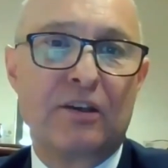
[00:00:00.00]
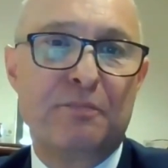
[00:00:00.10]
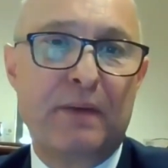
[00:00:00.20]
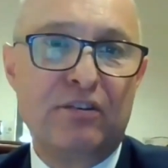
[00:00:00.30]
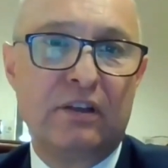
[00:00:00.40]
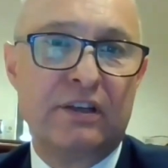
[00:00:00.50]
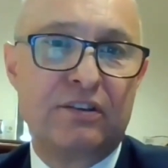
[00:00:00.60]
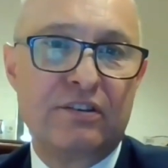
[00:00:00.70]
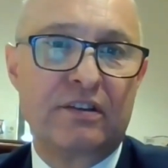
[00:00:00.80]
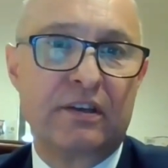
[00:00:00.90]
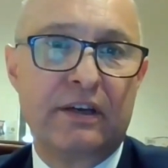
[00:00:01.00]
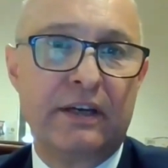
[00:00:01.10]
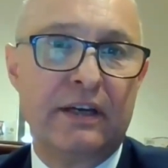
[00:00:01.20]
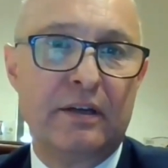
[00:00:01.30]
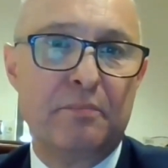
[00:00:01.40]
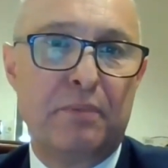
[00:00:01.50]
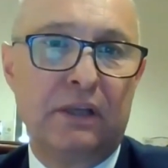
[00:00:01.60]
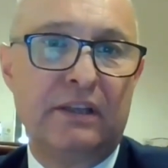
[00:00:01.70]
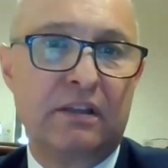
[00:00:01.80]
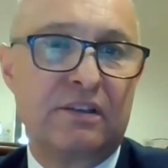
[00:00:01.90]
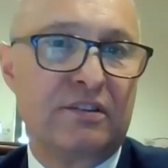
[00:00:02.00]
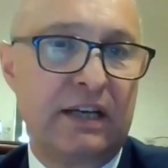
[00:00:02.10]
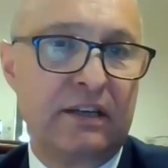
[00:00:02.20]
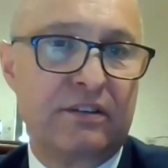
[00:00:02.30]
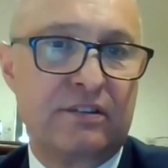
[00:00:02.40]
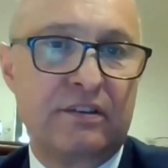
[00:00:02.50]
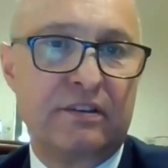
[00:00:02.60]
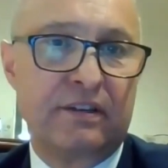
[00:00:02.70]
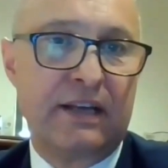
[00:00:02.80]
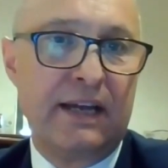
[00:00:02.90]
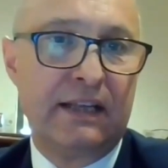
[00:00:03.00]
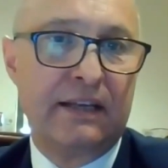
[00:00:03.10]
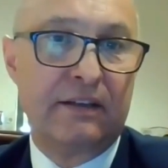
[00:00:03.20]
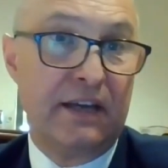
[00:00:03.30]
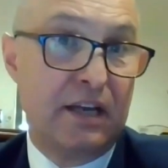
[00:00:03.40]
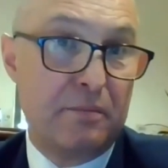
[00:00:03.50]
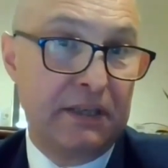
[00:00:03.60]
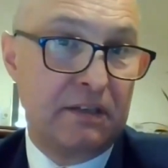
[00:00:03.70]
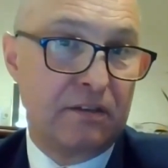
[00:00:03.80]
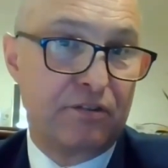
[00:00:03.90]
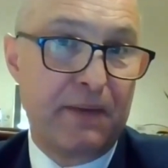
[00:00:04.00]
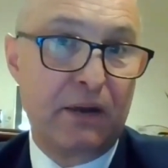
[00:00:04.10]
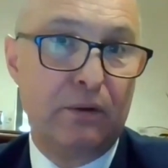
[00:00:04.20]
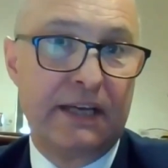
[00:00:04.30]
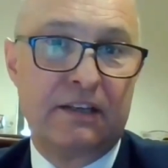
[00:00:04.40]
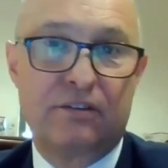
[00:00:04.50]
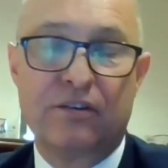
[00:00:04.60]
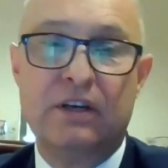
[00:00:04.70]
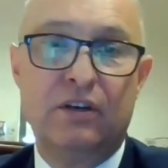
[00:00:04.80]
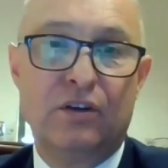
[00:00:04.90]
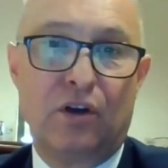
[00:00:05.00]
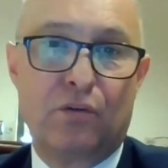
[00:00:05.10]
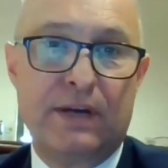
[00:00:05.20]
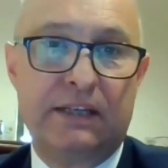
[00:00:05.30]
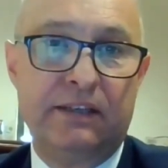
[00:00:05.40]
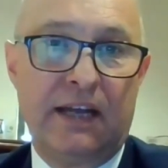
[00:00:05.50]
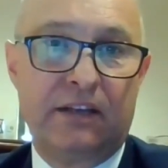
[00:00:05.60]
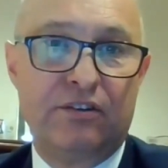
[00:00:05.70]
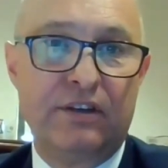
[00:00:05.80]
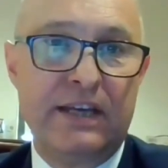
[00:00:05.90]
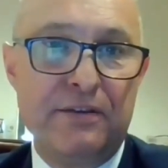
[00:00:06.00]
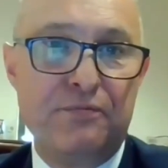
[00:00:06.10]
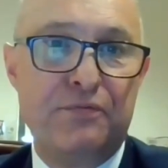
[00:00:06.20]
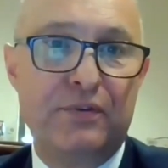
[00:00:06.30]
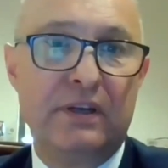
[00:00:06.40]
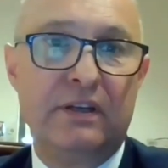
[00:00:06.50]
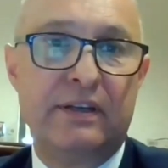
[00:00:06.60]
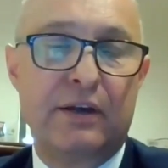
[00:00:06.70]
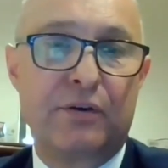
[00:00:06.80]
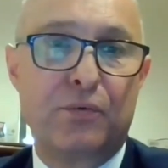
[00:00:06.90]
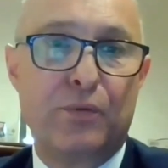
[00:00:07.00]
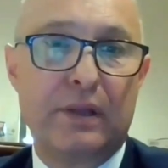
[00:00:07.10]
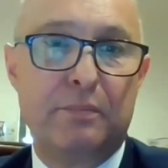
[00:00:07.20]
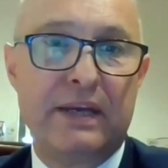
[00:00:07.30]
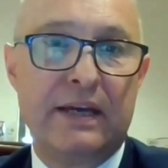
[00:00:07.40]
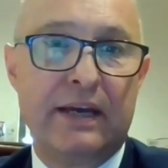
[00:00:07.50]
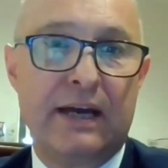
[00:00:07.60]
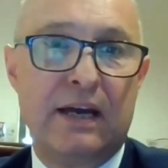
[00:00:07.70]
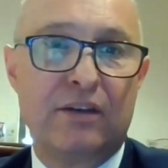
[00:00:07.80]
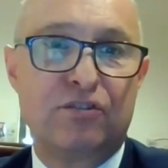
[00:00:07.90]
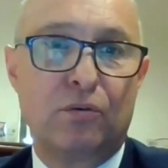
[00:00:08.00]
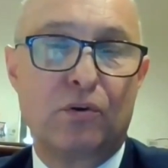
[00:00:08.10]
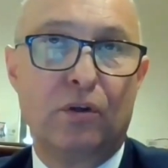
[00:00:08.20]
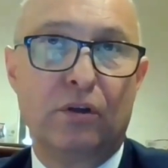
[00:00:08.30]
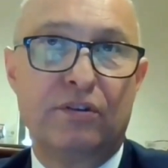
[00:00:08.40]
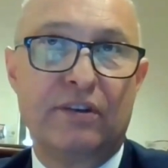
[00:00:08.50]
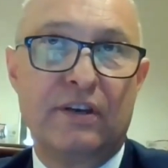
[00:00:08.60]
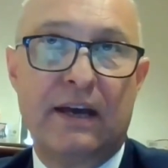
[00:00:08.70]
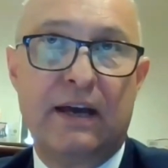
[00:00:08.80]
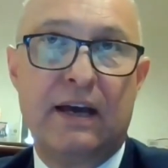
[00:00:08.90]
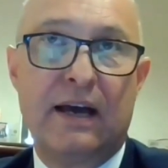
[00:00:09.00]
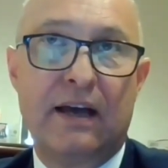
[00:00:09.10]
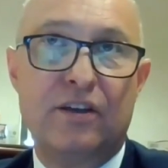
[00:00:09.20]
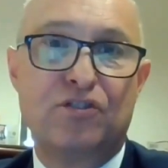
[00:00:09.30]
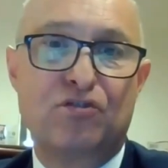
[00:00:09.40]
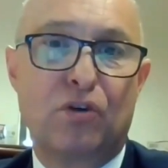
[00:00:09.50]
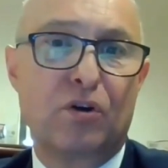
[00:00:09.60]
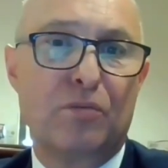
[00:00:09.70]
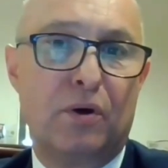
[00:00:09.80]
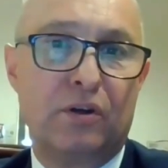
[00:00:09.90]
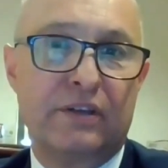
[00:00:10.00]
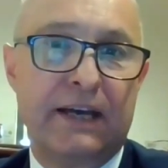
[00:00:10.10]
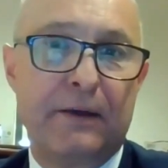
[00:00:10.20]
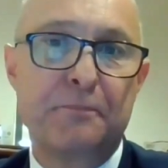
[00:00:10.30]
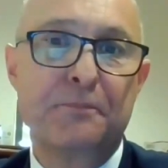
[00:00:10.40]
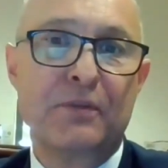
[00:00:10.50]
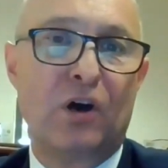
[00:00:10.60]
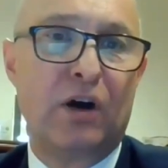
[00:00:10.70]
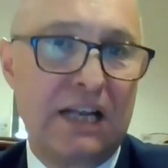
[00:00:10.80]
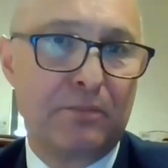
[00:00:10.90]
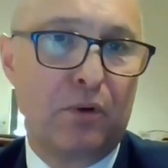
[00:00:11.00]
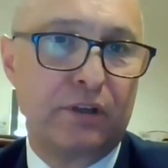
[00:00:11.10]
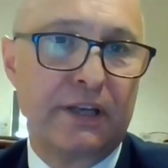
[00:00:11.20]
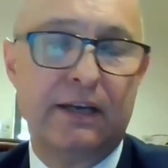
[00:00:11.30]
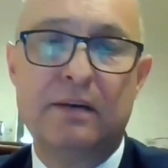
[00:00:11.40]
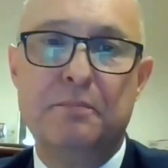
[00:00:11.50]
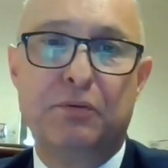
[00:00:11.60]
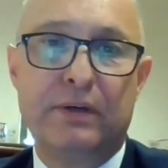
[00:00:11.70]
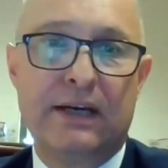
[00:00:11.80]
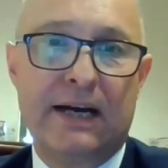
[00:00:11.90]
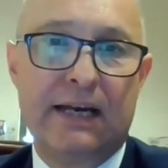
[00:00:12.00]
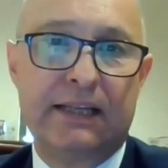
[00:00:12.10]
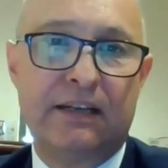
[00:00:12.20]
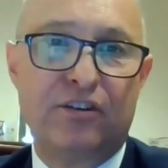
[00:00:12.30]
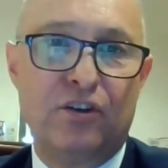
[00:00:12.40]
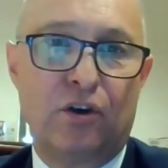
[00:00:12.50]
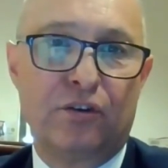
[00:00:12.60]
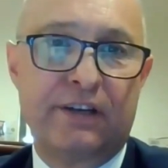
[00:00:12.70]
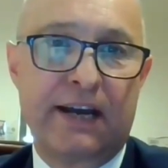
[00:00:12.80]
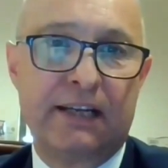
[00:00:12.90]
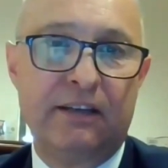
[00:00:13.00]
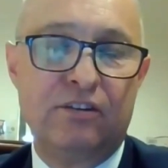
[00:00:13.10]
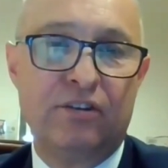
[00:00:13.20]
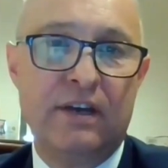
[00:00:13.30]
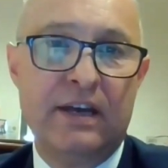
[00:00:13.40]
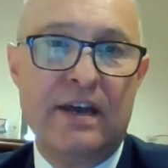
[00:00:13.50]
specialists in political sciences in Ireland and in Britain speculated already, that if there will be a so-called a strong border or hard border between Ireland and Northern Ireland,